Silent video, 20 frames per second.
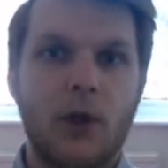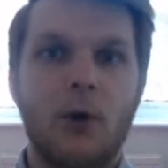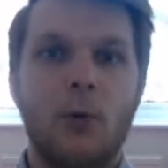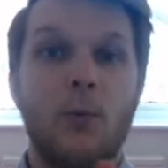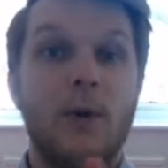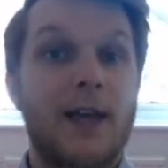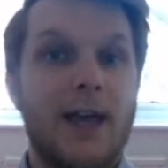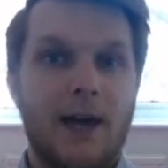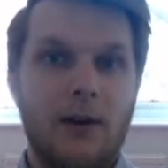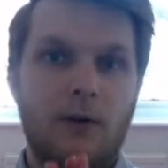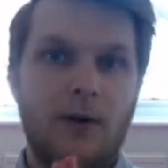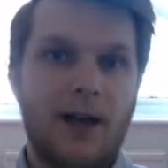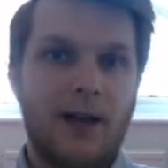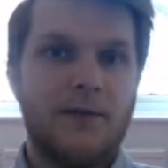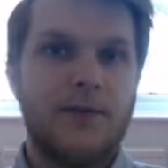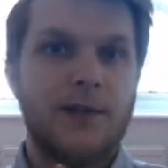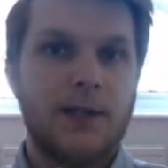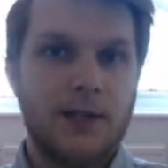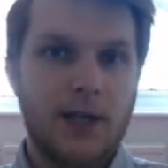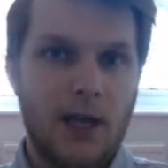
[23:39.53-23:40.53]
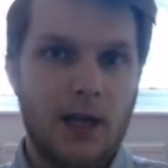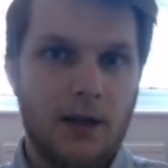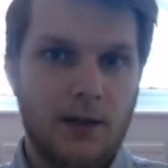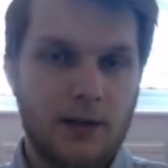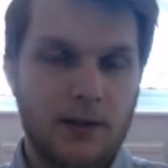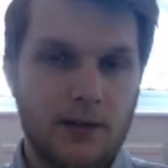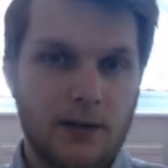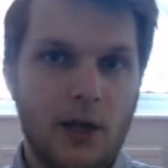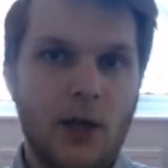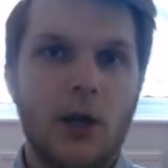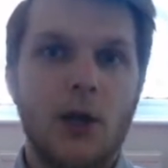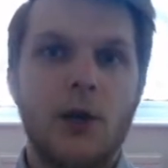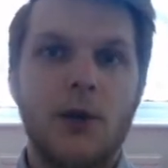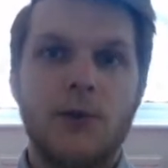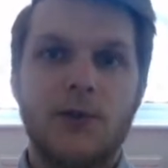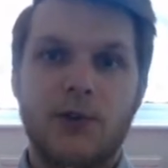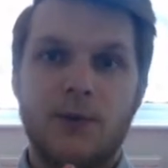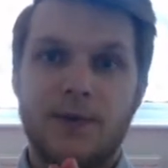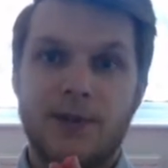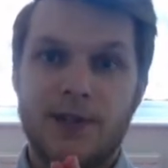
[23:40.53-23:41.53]
We cannot have 6.
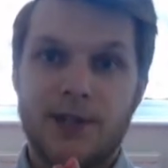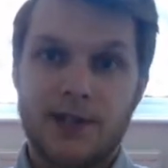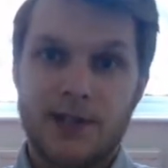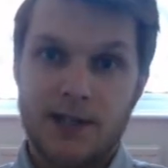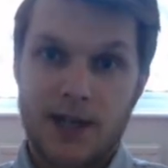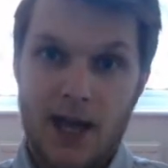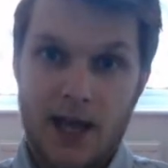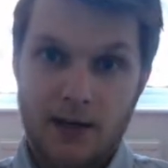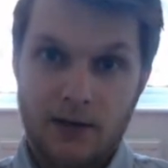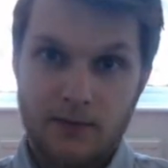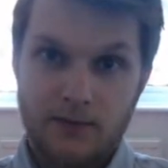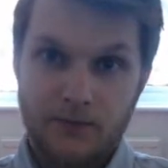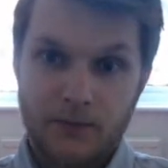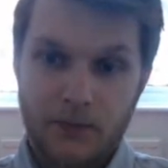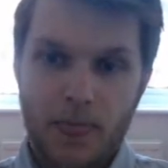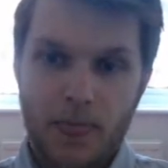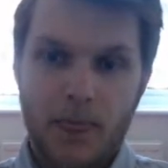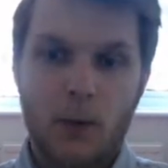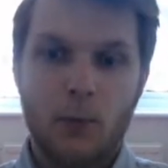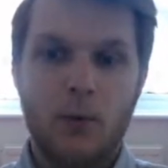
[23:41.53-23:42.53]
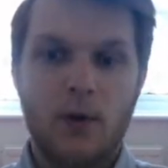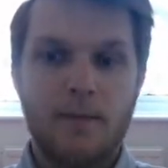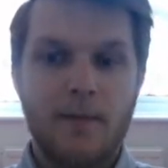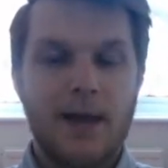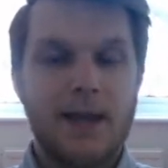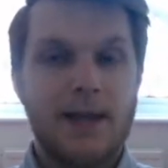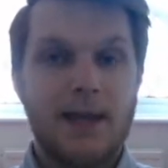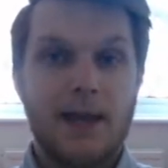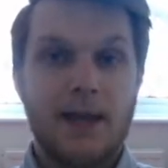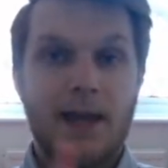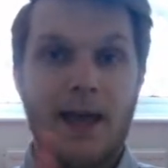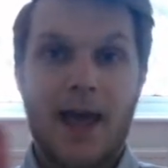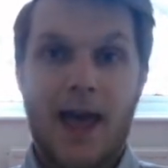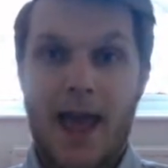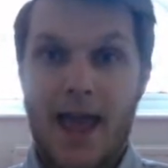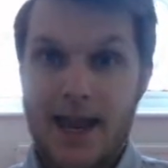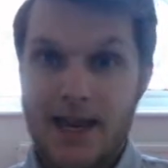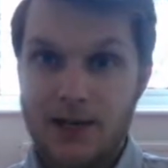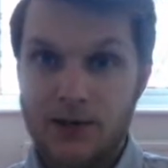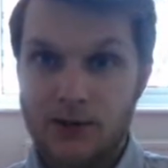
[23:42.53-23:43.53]
So instead, we make it
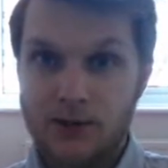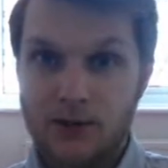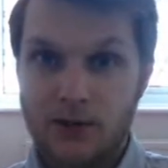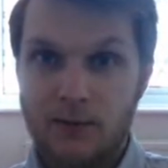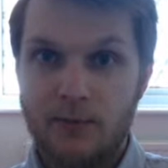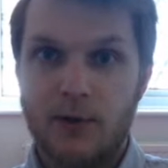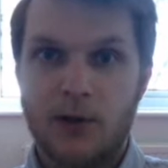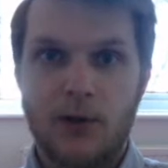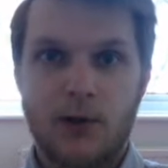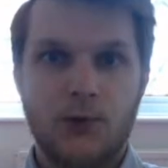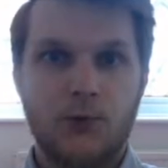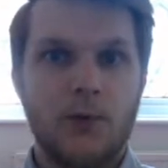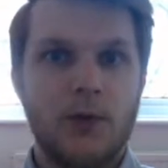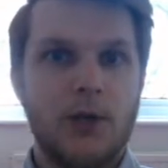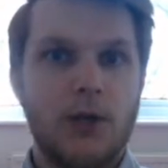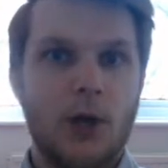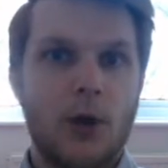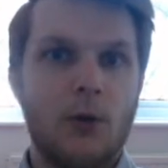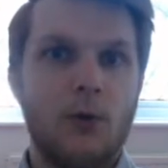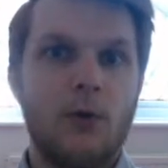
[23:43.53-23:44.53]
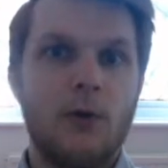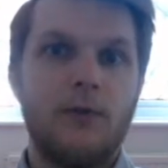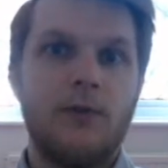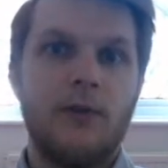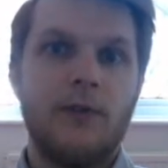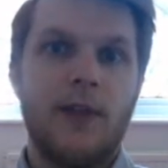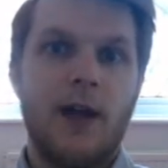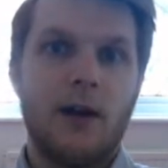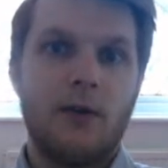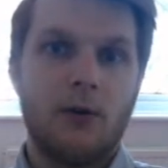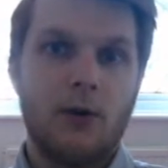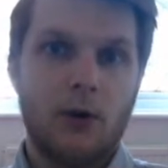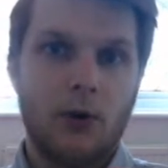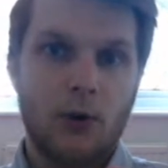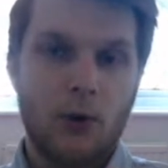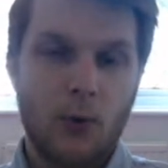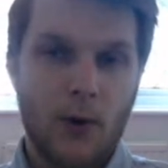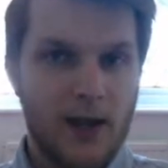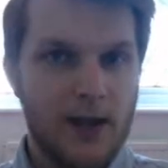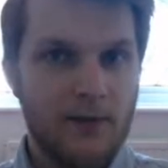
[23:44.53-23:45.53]
8, because we know that there are
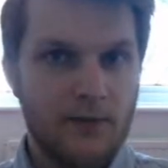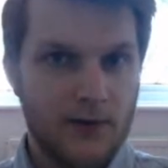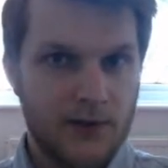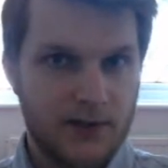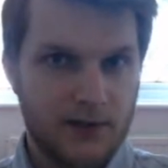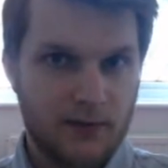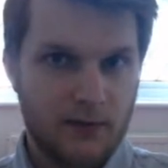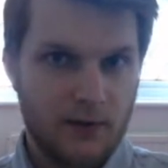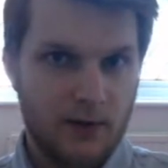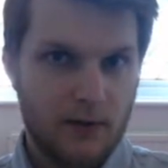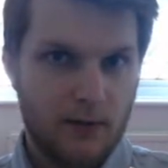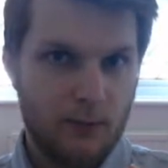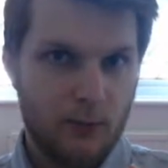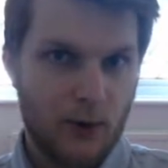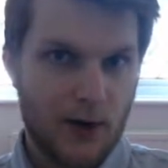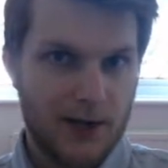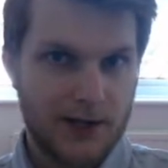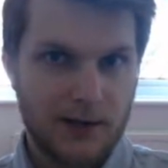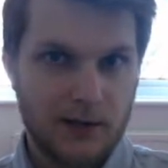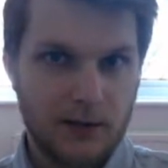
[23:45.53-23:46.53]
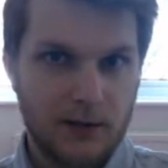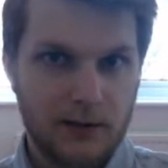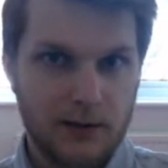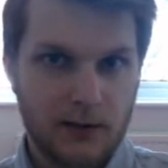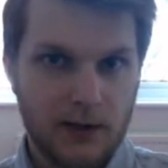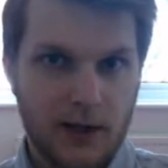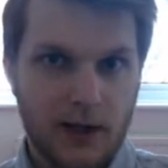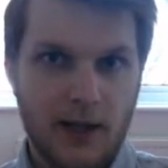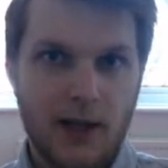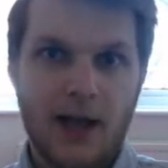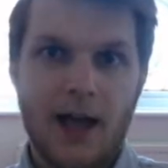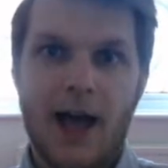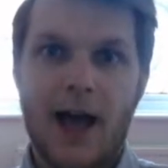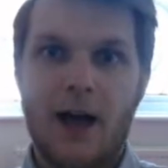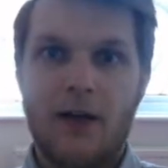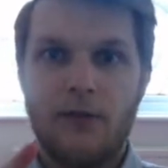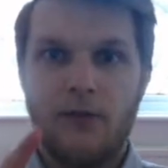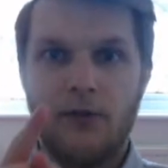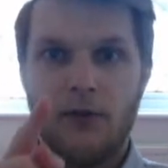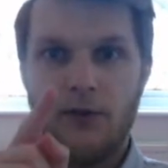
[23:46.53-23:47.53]
quavers present,
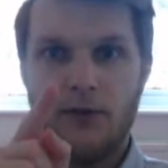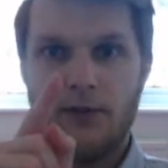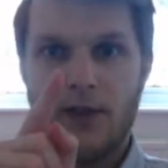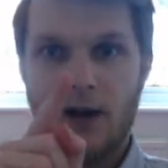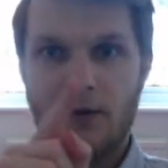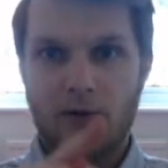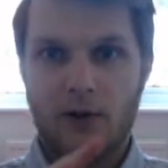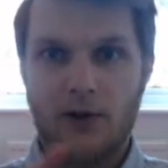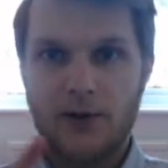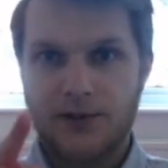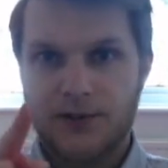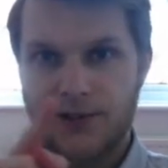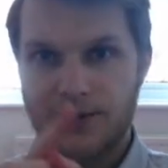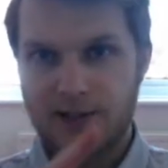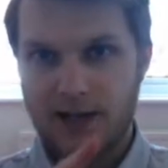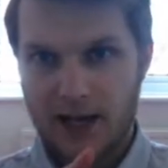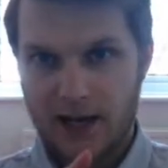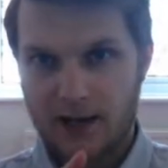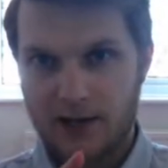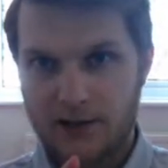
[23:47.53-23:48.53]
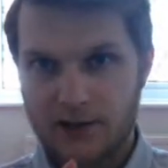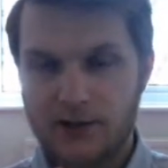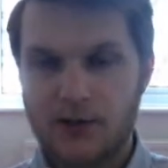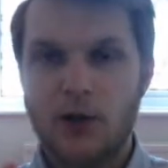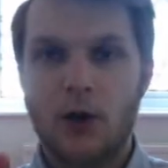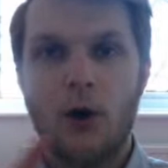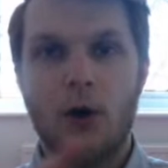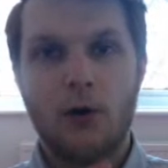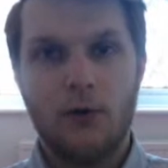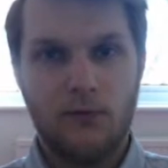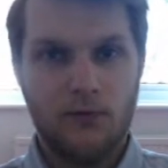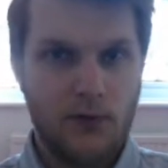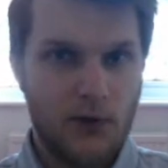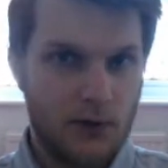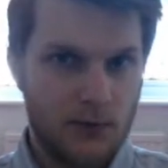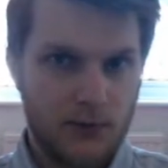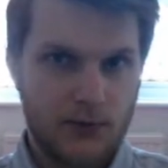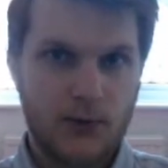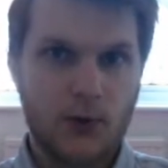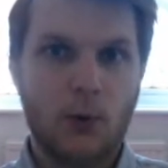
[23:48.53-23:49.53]
and that there are 6 of
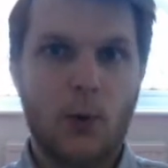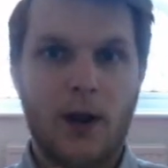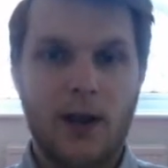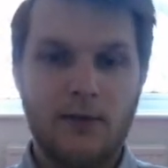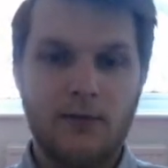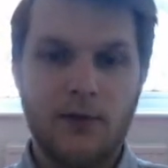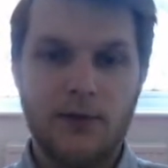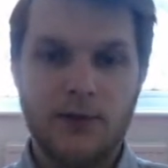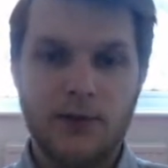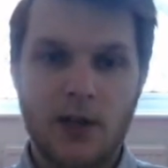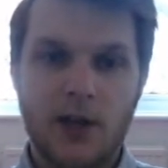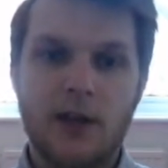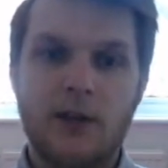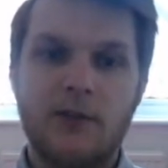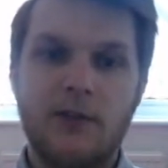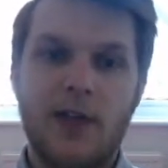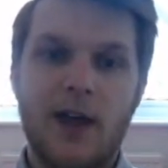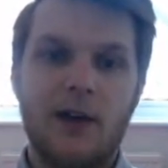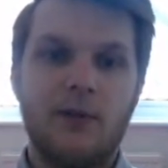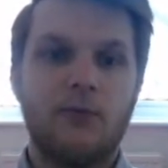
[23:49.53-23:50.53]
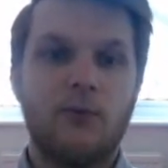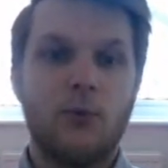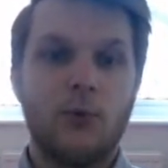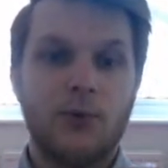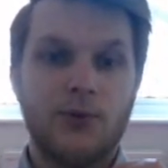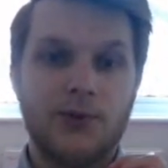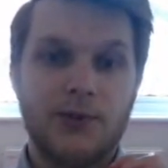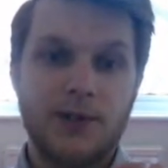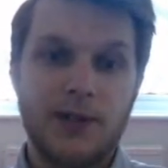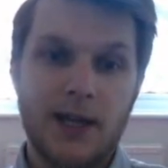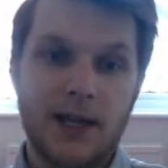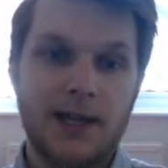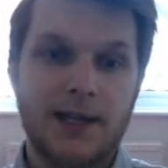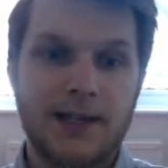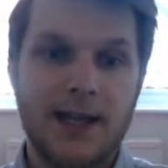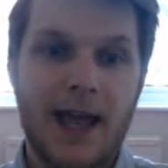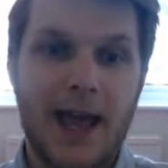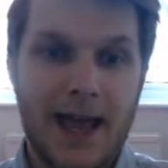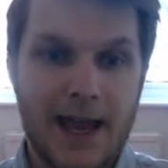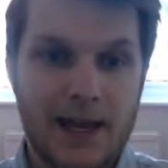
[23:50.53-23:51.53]
those quavers. Therefore,
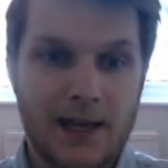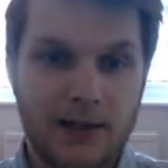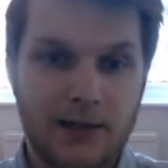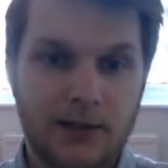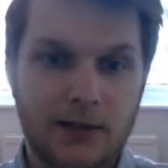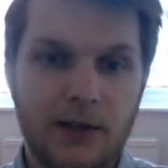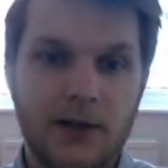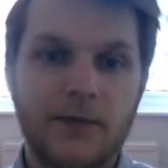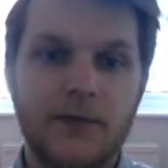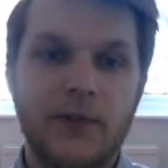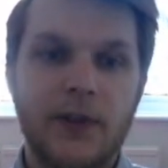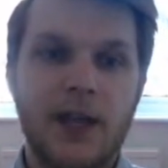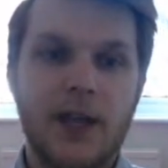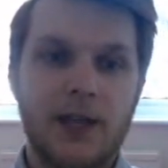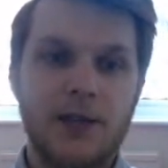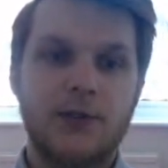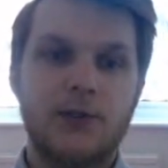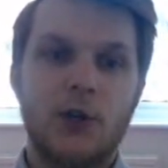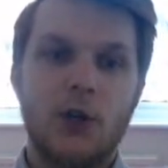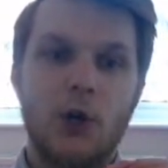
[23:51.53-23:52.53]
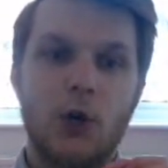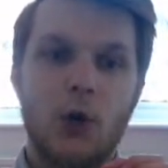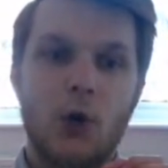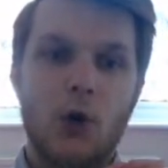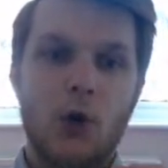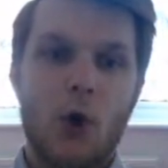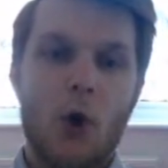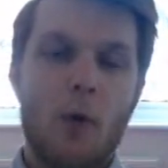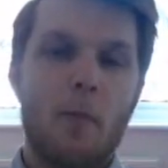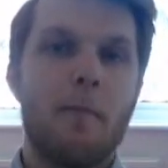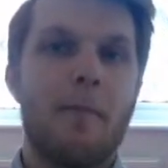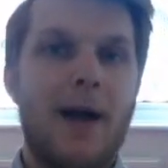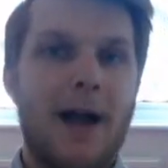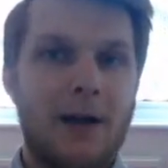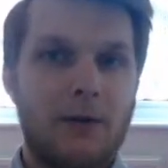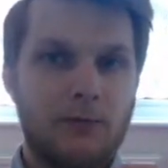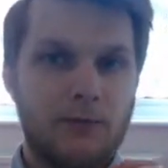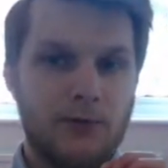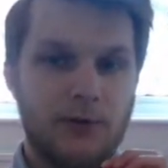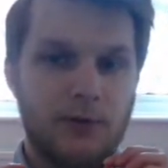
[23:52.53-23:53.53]
6/8 is
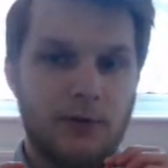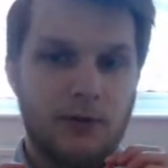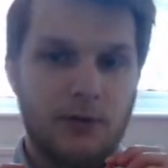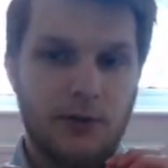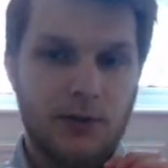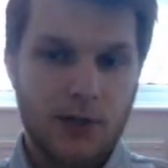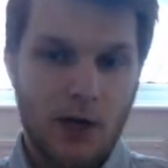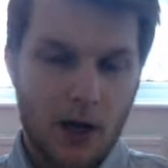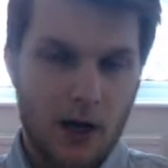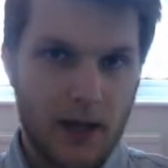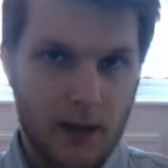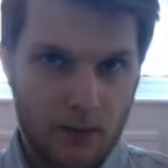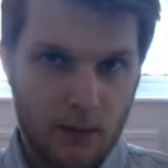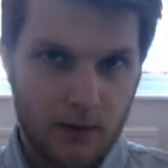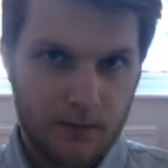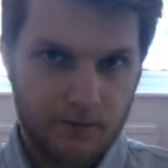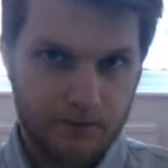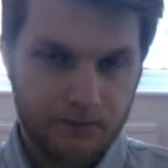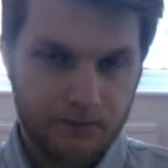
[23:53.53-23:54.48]
compound time.